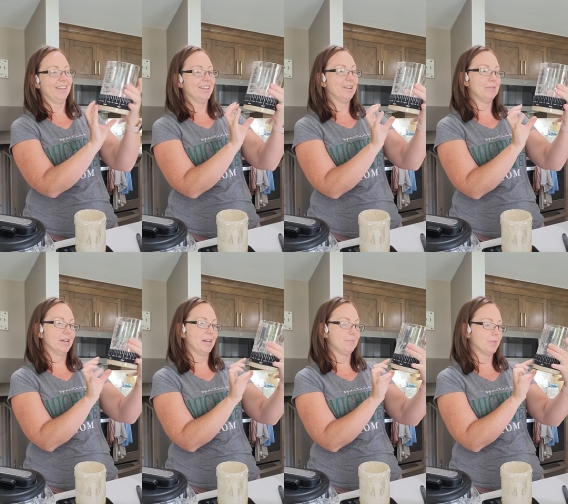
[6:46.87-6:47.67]
You don't
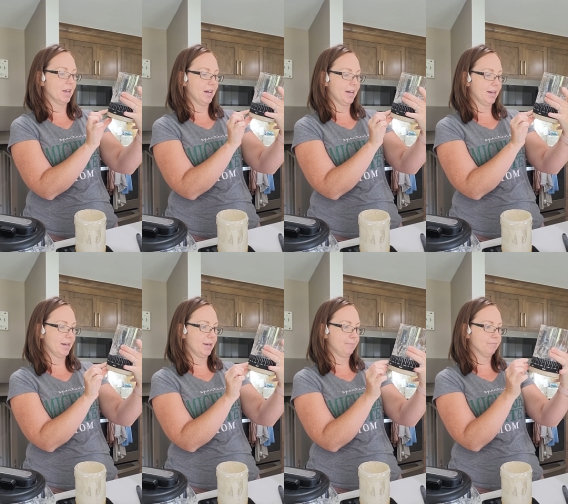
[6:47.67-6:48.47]
need it.
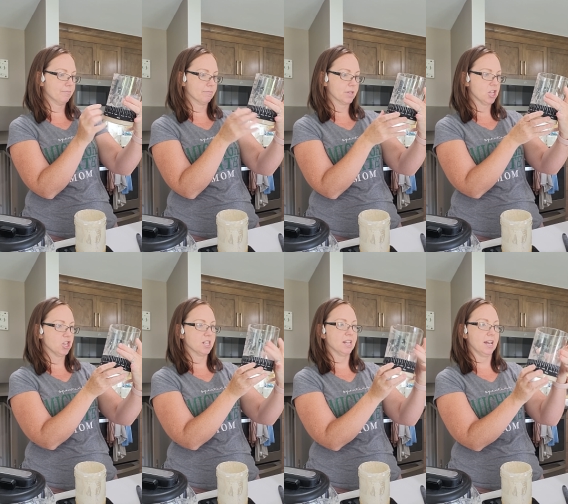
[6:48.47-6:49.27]

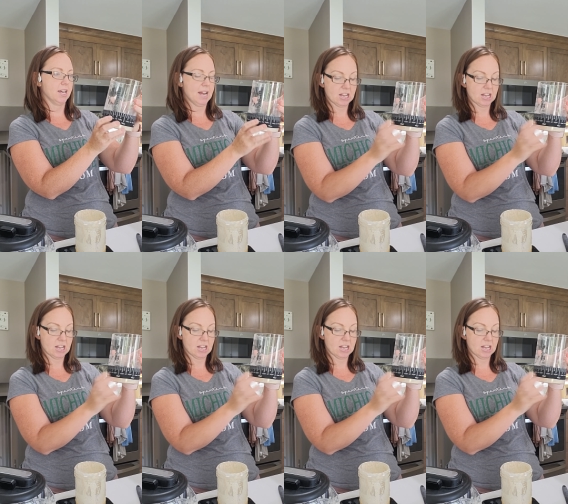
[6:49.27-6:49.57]
Just saying.